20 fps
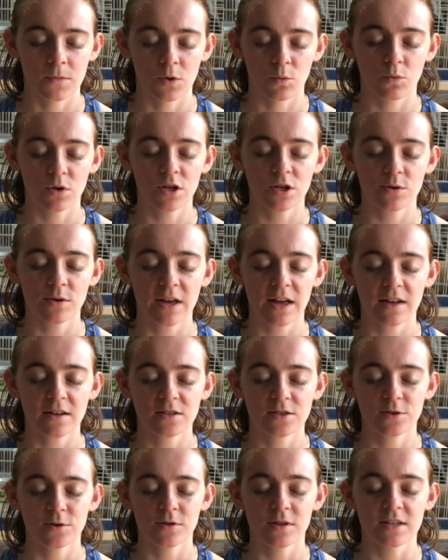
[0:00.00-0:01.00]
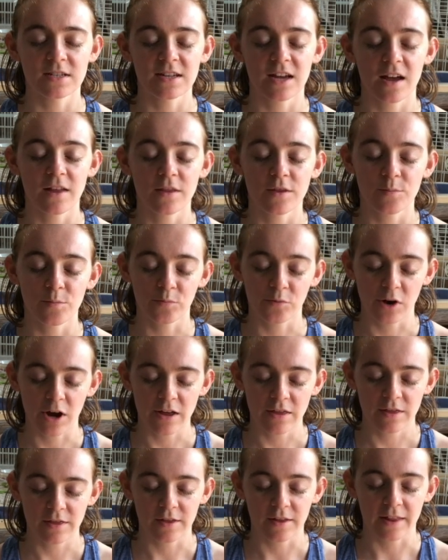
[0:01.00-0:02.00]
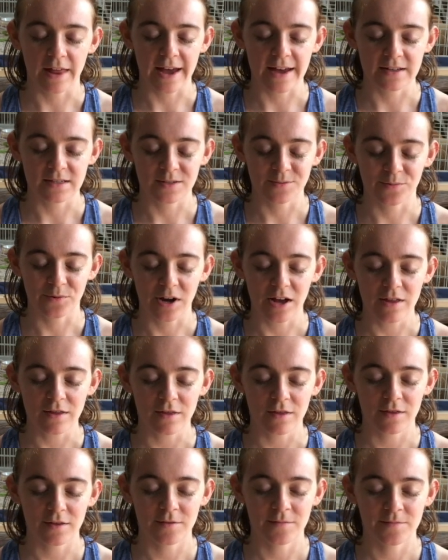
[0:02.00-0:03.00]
When you get to the 10th breath, the last breath,